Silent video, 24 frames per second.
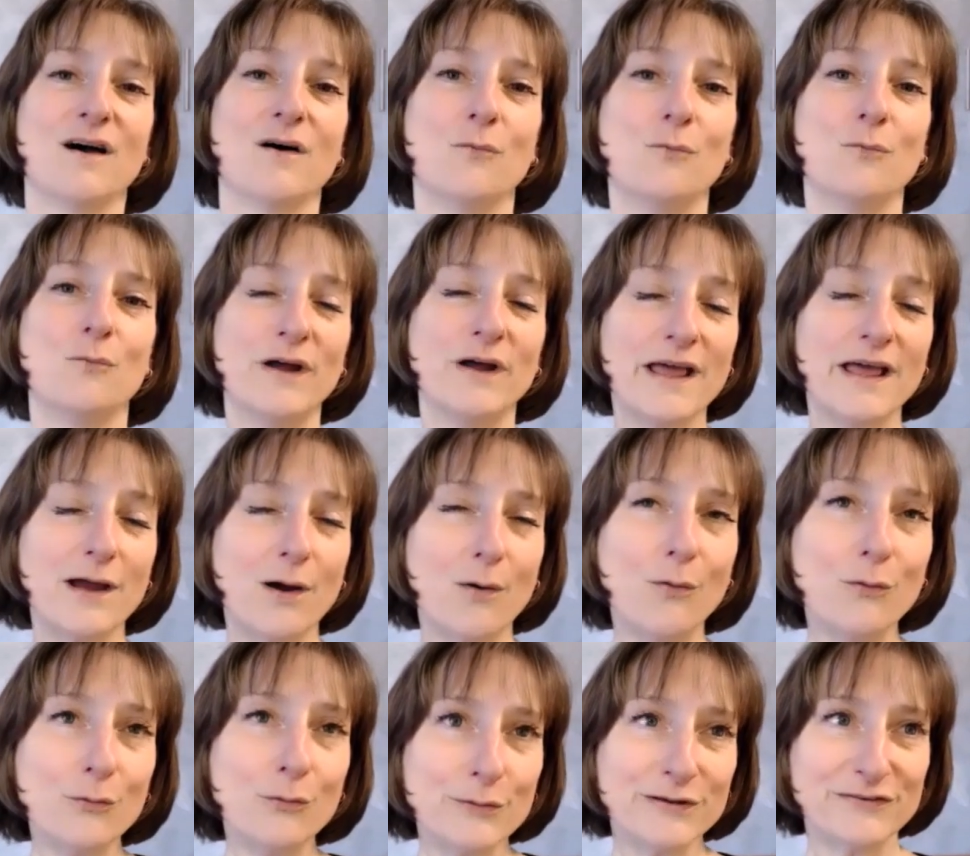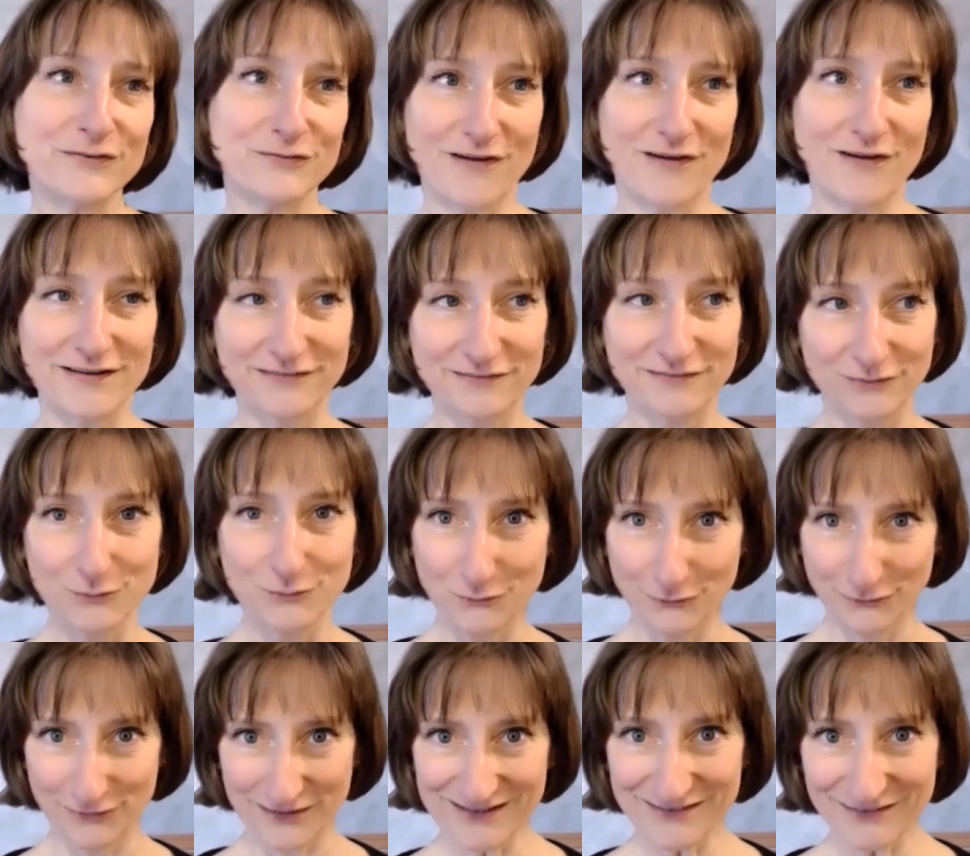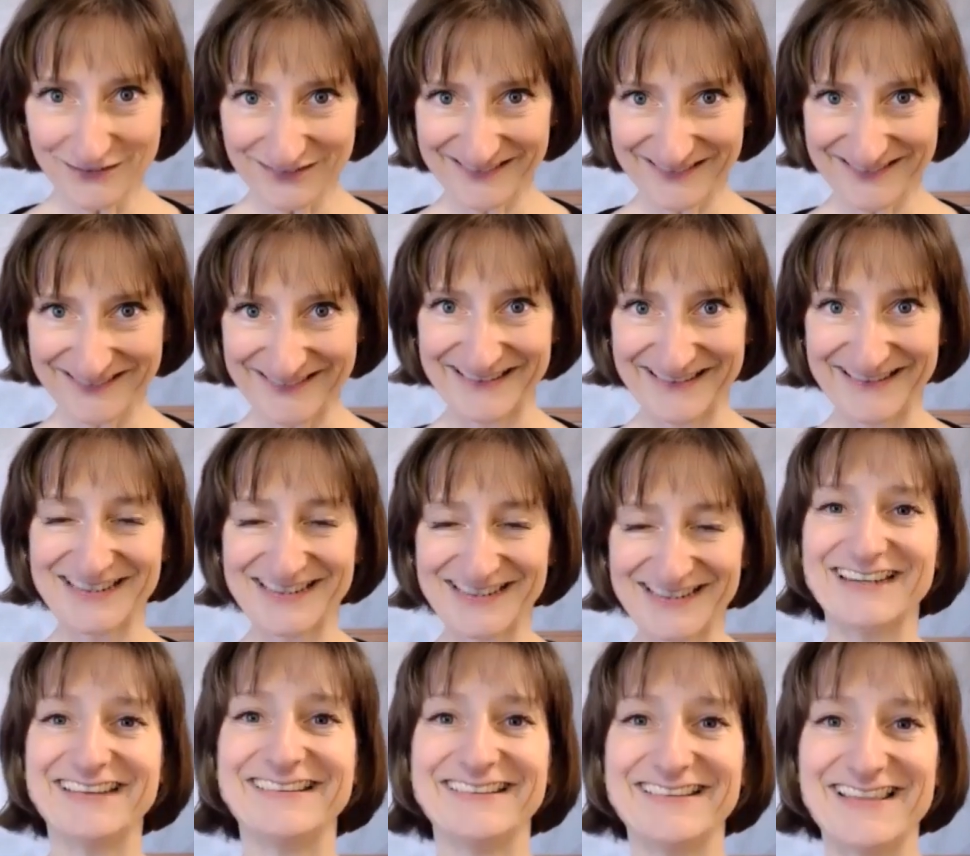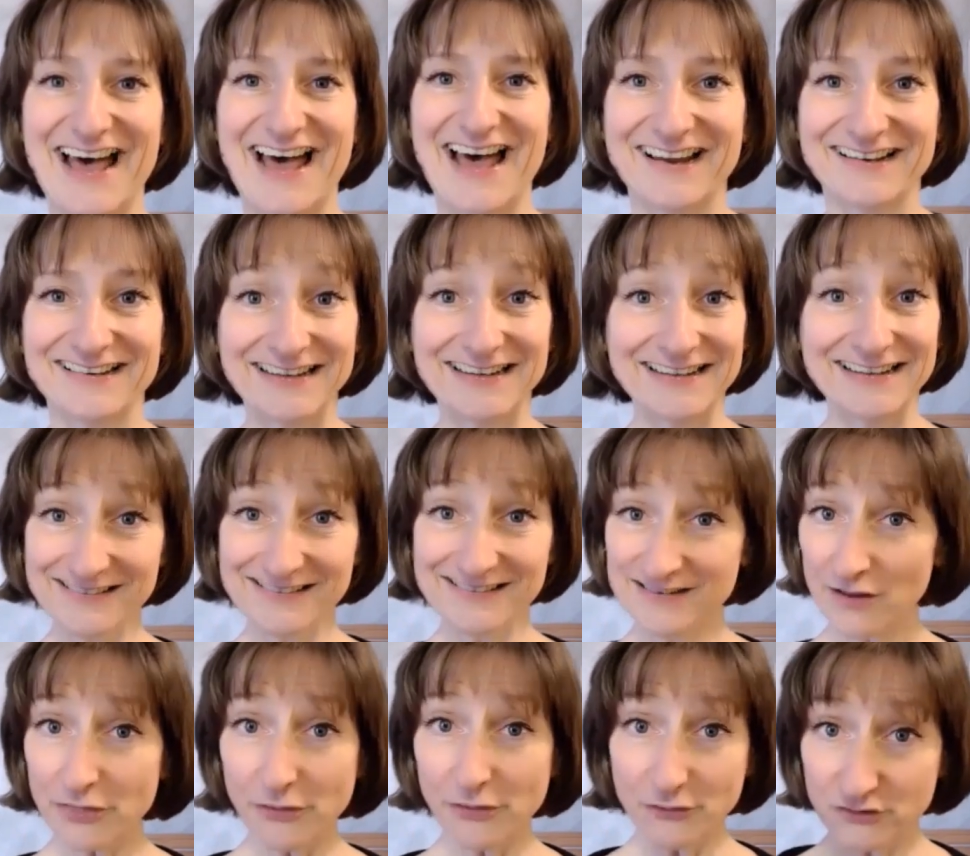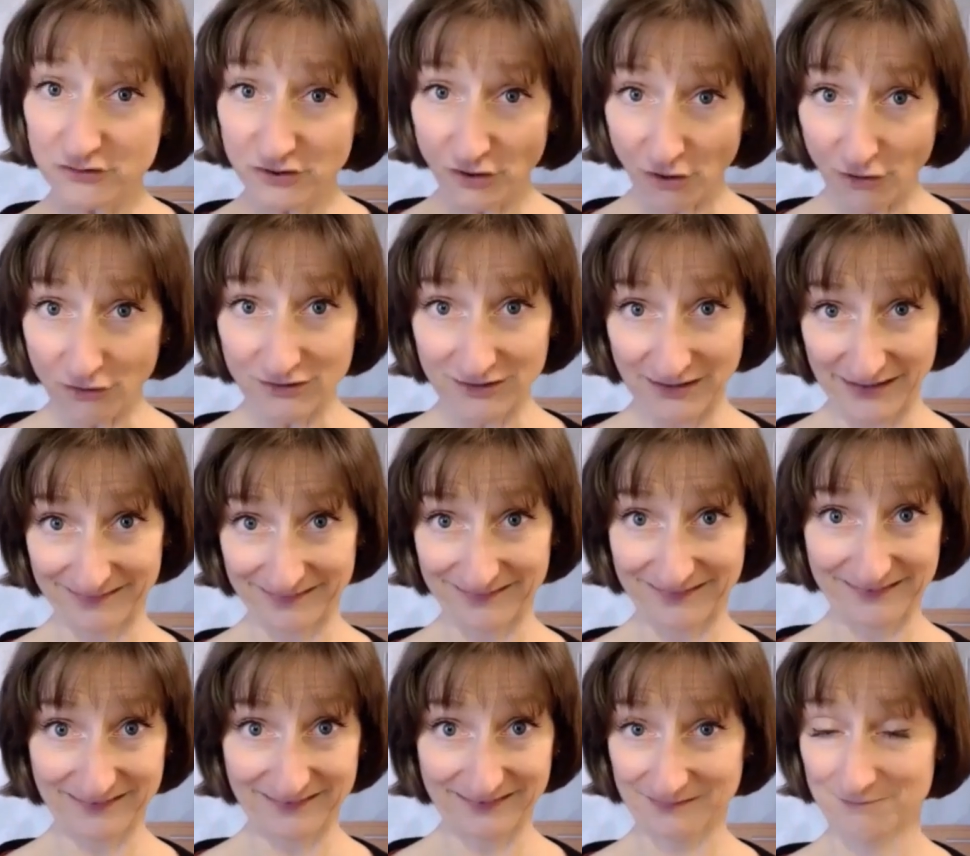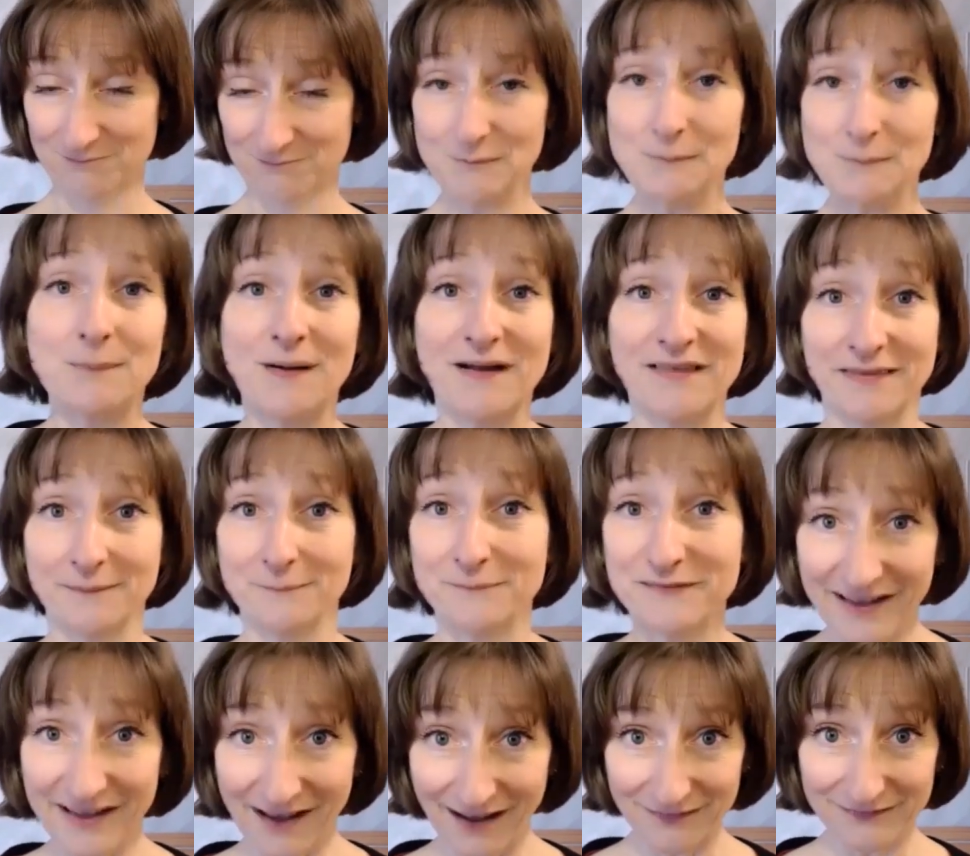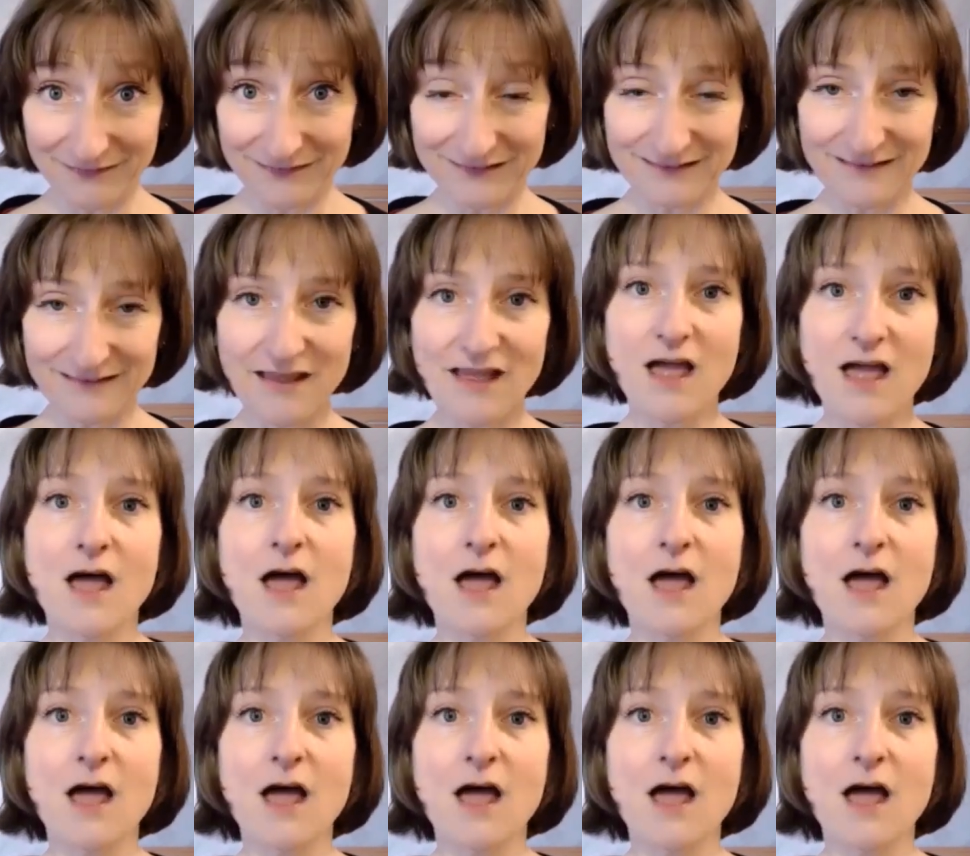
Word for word: what I always find super interesting is that it's not the chocolates by themselves